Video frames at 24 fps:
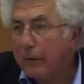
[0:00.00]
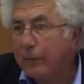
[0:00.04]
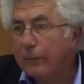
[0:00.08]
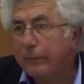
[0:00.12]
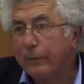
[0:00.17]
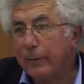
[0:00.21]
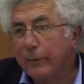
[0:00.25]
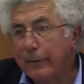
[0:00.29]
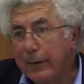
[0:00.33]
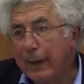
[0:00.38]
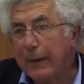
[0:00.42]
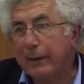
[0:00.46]

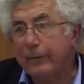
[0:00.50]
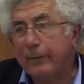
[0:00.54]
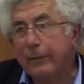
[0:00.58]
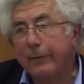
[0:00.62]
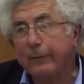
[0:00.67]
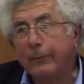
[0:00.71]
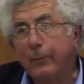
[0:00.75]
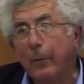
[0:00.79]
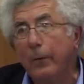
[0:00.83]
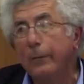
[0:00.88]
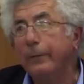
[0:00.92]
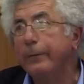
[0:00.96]
So they are
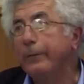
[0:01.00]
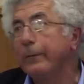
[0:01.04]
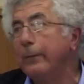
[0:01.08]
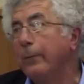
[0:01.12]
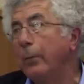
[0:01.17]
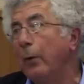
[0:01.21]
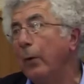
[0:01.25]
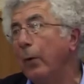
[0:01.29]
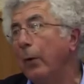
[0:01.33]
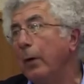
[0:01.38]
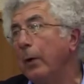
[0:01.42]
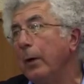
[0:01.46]

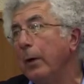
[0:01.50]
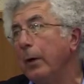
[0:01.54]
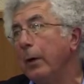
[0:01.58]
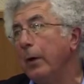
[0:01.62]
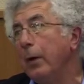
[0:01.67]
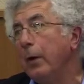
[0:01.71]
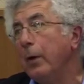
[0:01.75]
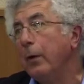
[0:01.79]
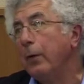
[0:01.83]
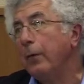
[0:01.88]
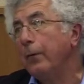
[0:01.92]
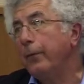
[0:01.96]
responsible
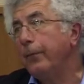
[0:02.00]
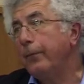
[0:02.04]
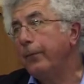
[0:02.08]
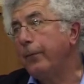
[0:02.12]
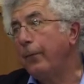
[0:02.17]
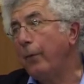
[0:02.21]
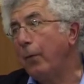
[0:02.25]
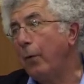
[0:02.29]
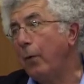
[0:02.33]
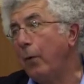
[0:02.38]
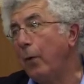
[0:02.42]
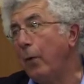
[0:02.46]

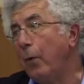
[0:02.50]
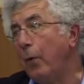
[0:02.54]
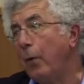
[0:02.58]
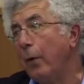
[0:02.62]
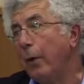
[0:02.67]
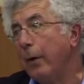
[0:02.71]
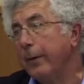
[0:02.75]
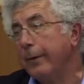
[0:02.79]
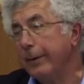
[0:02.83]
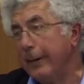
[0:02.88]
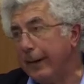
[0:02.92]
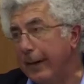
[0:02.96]
for
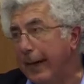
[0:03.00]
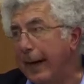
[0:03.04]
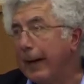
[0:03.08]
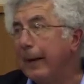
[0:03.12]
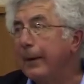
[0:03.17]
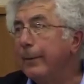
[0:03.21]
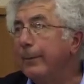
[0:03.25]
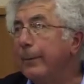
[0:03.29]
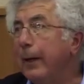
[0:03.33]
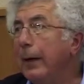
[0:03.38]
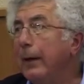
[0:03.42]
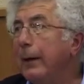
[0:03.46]
the
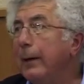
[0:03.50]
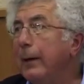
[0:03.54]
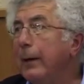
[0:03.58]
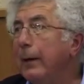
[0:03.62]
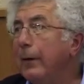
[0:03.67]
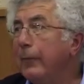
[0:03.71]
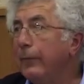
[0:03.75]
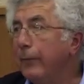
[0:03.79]
Nakba,